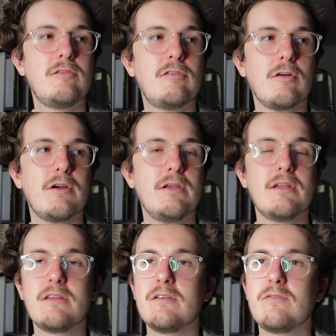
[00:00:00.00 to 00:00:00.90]
Sorry
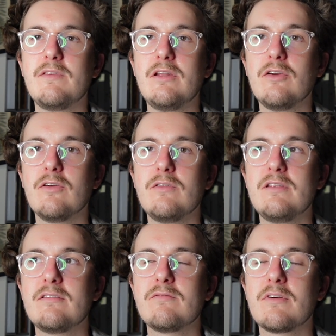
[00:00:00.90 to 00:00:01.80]
that this video
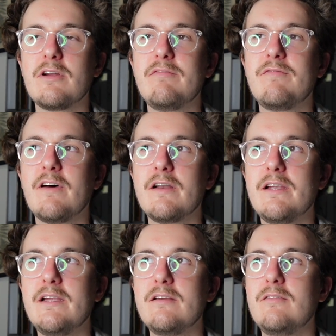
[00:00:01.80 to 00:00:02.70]
isn't very
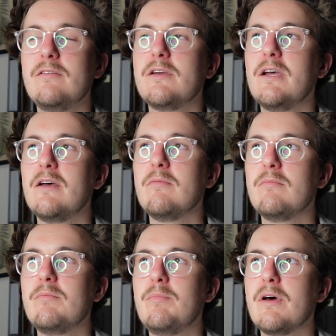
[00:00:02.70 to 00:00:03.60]
funny,
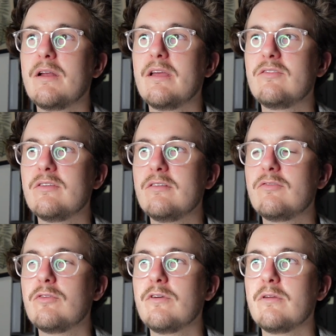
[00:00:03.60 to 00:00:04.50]
but I guess it is
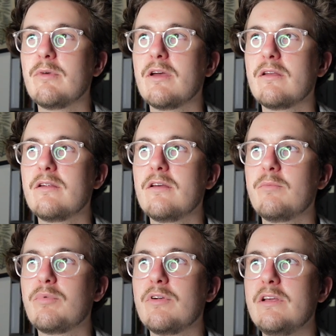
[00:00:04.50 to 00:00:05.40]
talking about
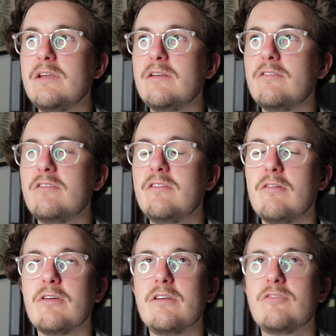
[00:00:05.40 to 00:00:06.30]
a pretty
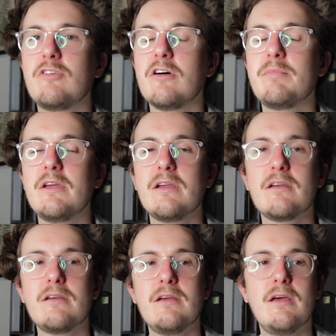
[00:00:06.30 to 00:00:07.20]
serious
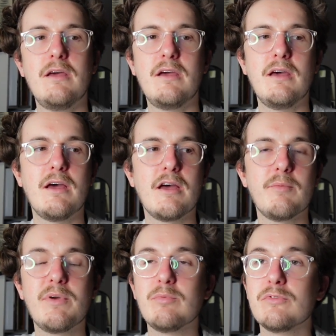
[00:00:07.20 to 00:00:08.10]
topic,
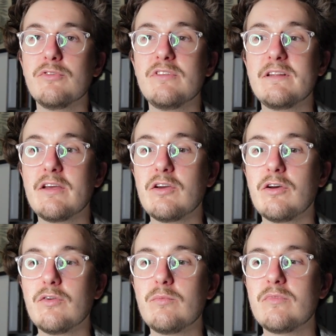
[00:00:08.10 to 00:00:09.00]
people losing their
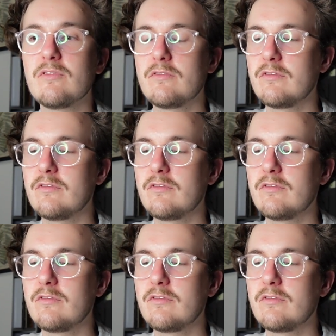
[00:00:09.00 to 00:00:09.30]
homes.